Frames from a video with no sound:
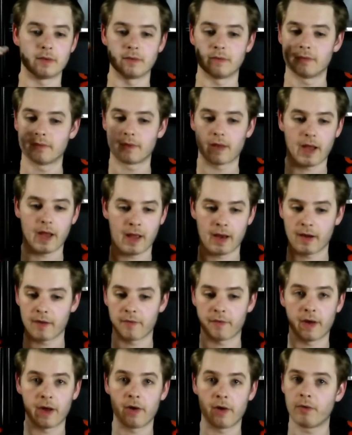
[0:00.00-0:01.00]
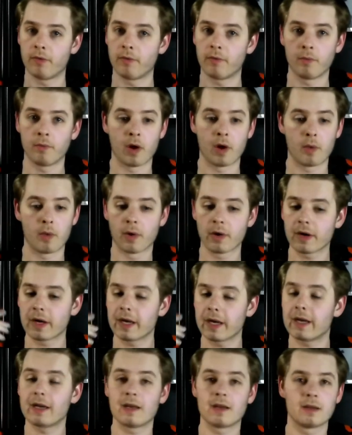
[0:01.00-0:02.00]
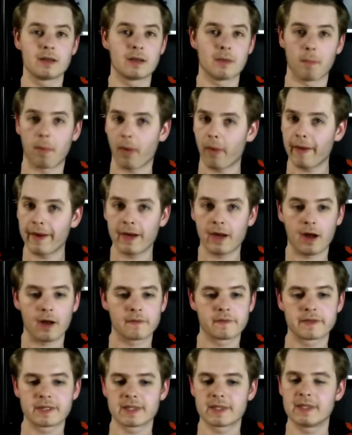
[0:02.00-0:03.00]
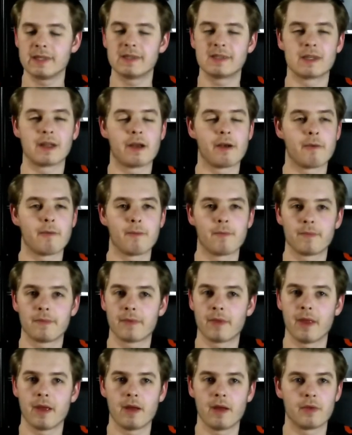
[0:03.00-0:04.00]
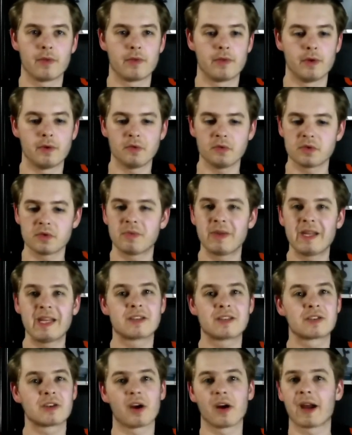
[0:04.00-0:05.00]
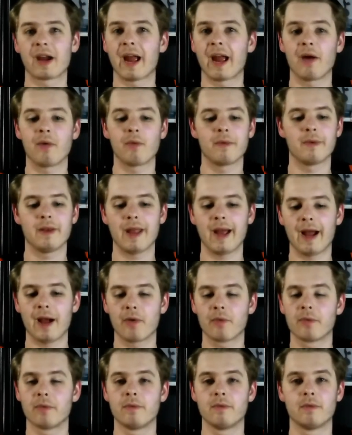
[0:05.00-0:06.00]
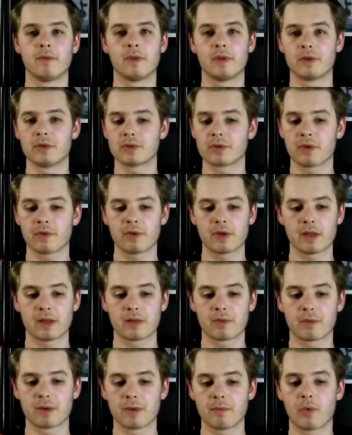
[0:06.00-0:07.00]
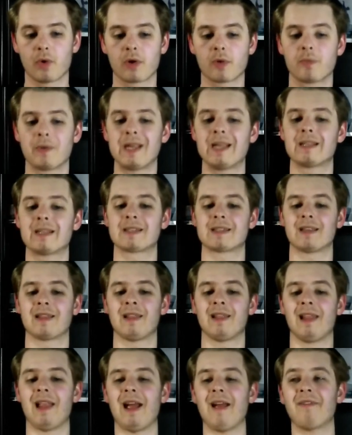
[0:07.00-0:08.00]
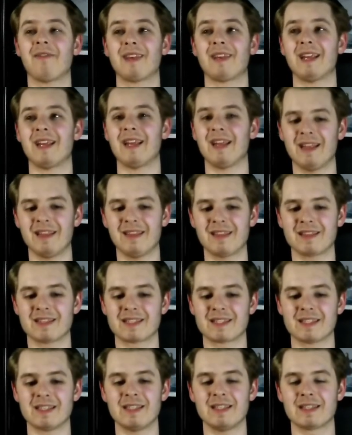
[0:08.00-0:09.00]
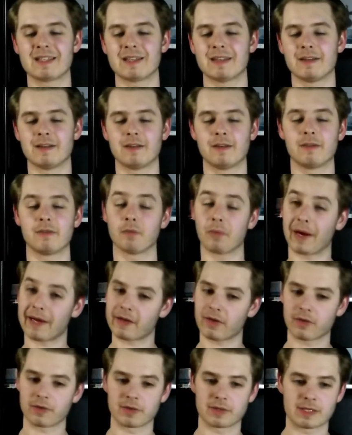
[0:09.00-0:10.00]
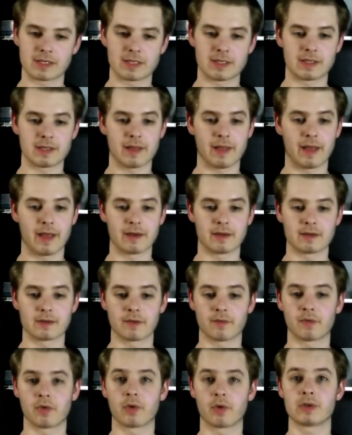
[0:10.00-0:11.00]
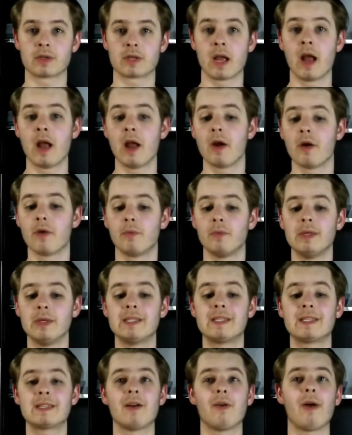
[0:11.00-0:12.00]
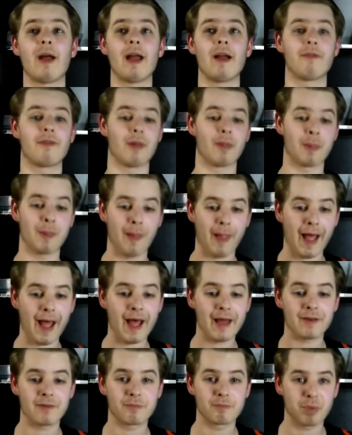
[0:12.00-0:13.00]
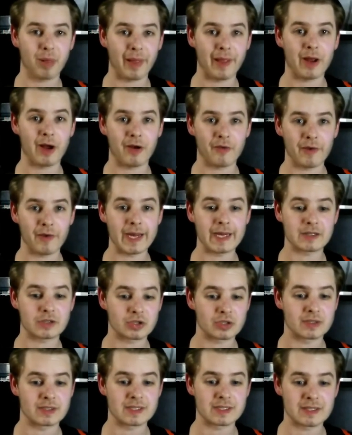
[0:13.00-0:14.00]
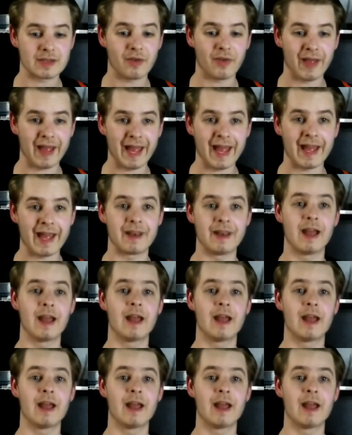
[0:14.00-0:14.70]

NFL, we're getting into playoff season. Those weeks are counting down. There's only 3 more weeks left in the season, regular season that is, of course. We still have a lot of playoff action still ahead.